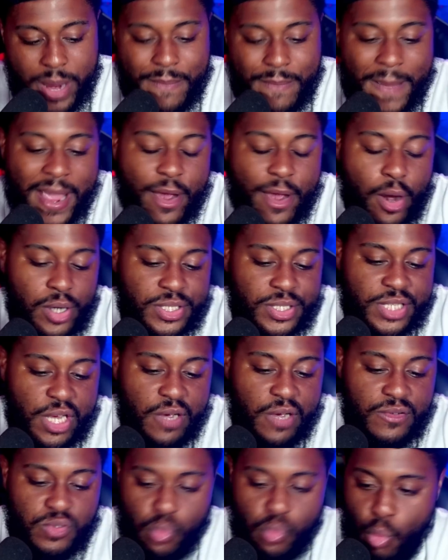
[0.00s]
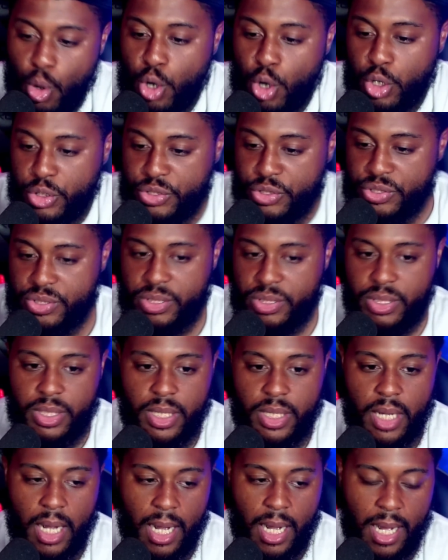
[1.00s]
made ourselves worse
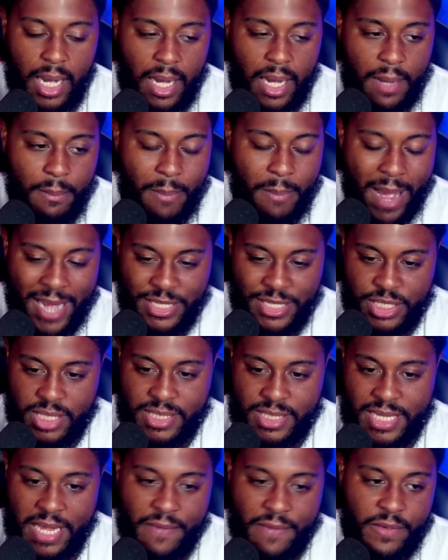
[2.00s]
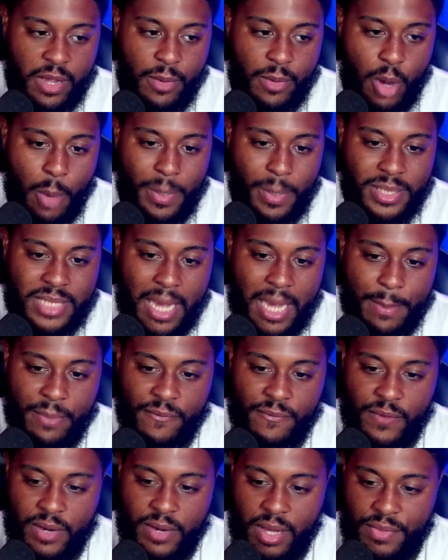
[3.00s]
by just giving up Obi Toppin
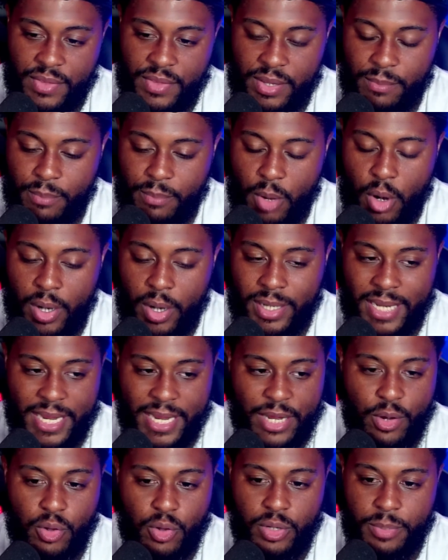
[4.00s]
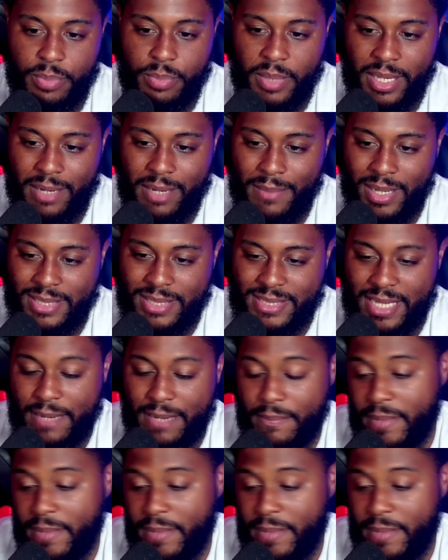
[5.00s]
for nothing, barring that he only played about 10